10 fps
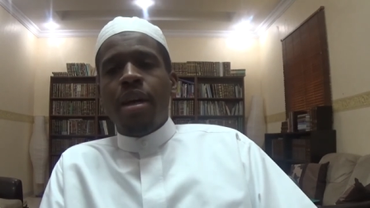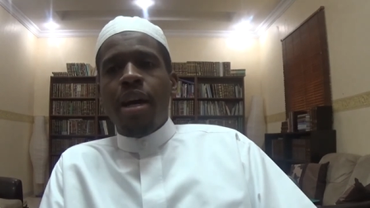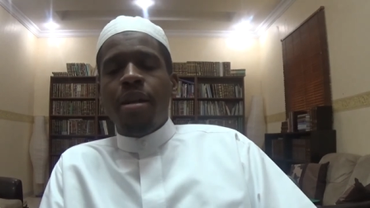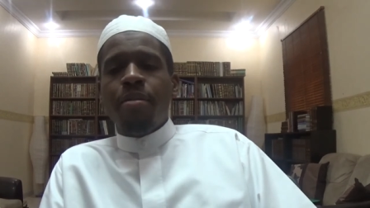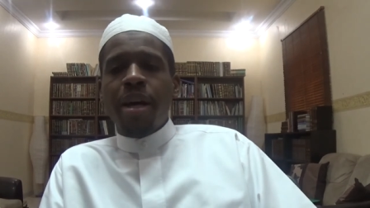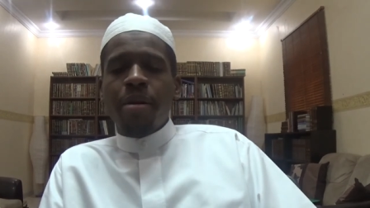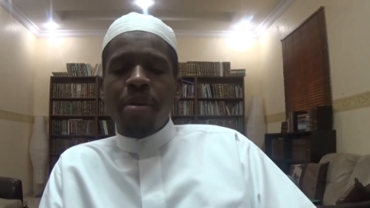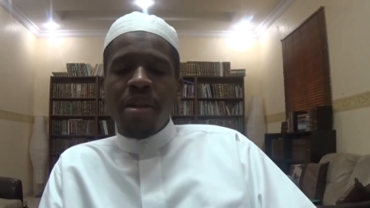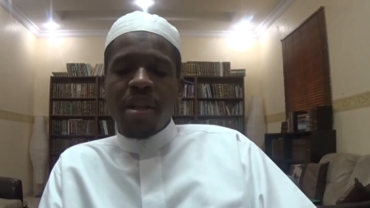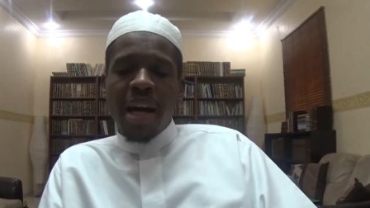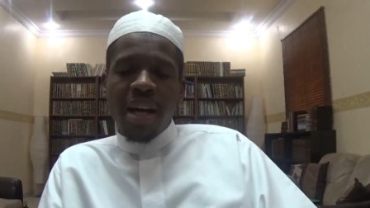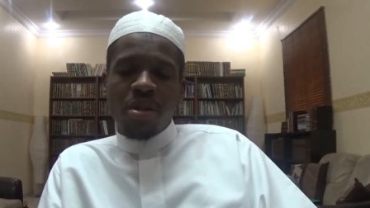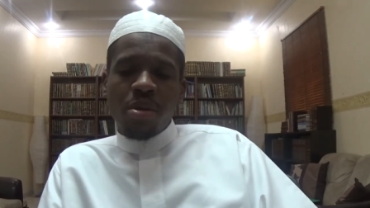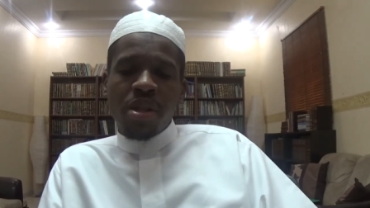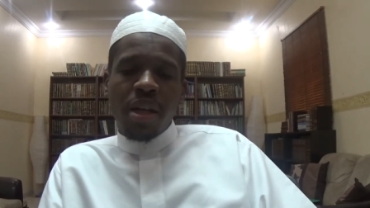And make bin
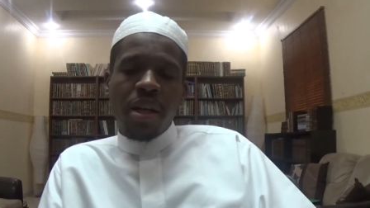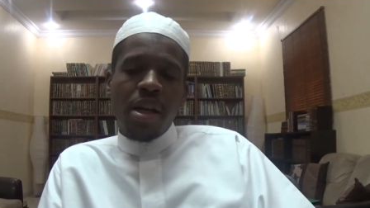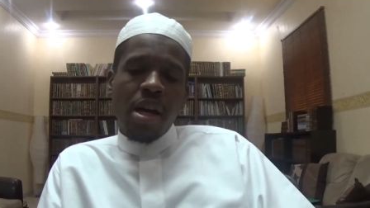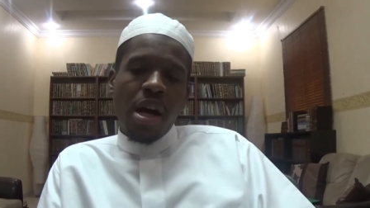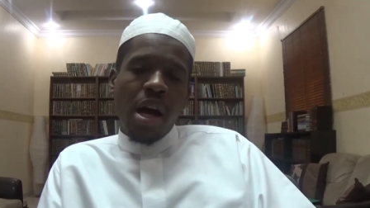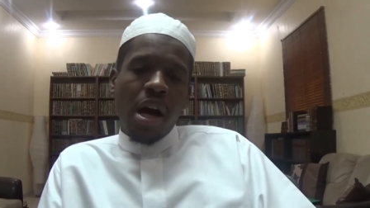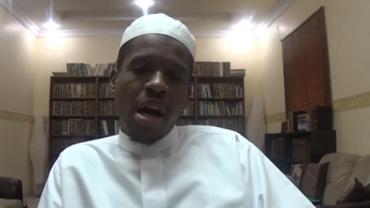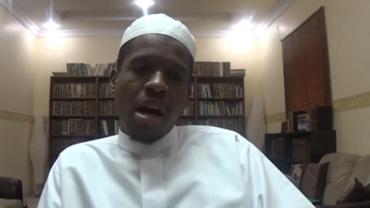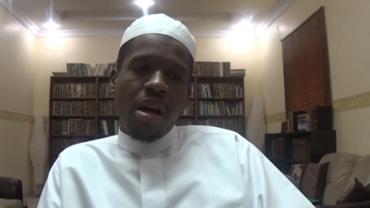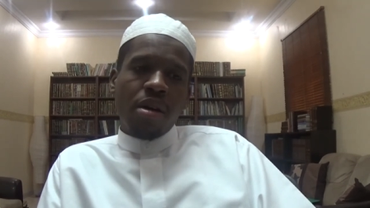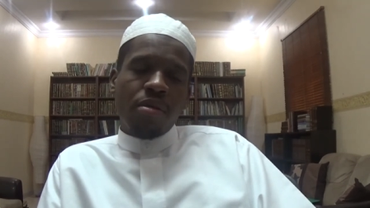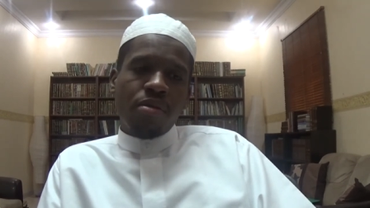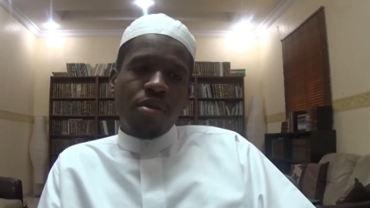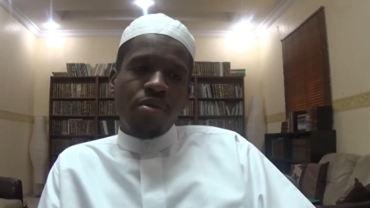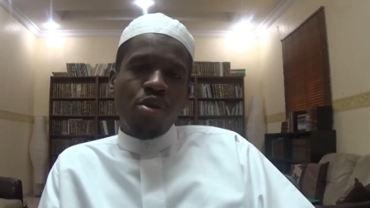Azawajal uh,
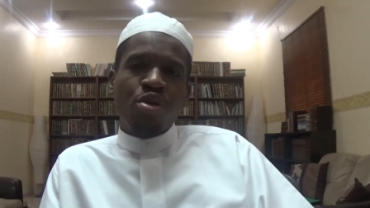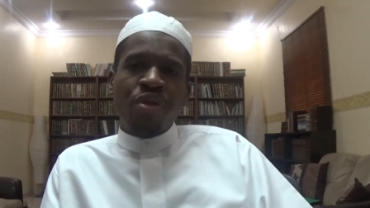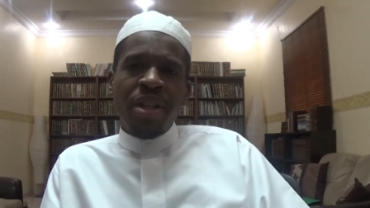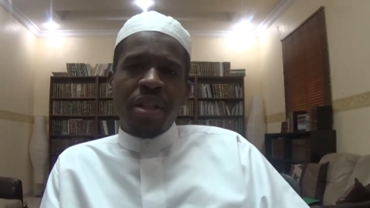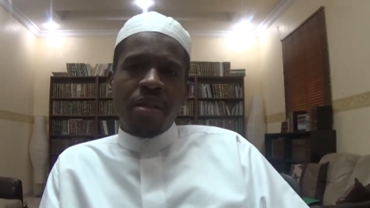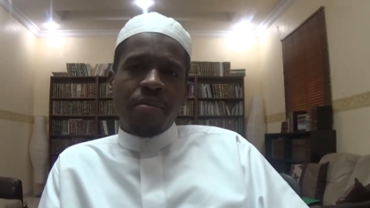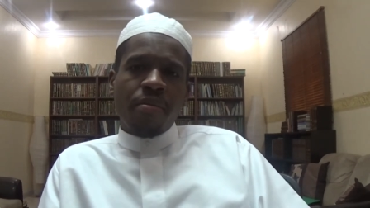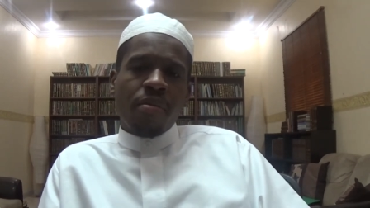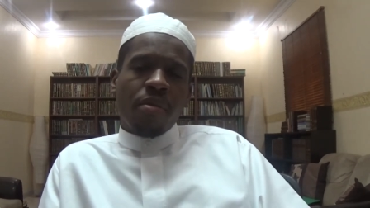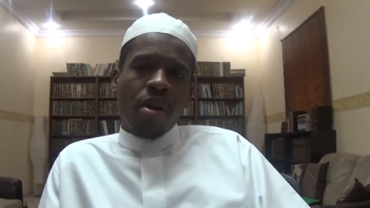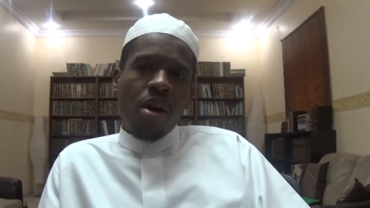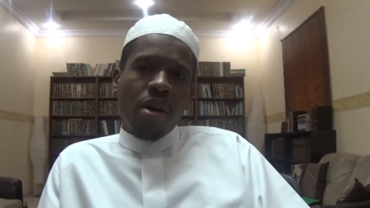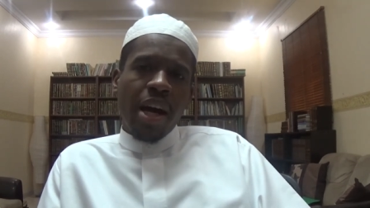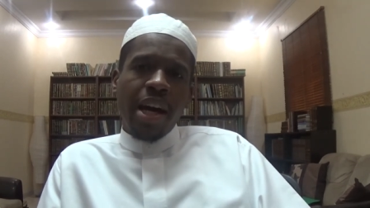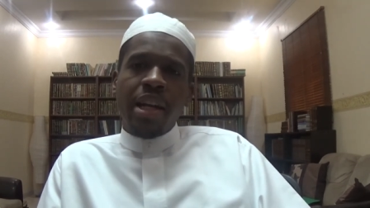use reason
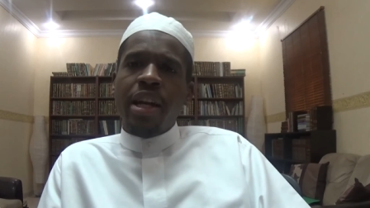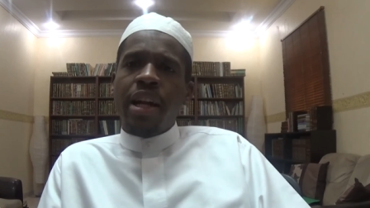Okay, and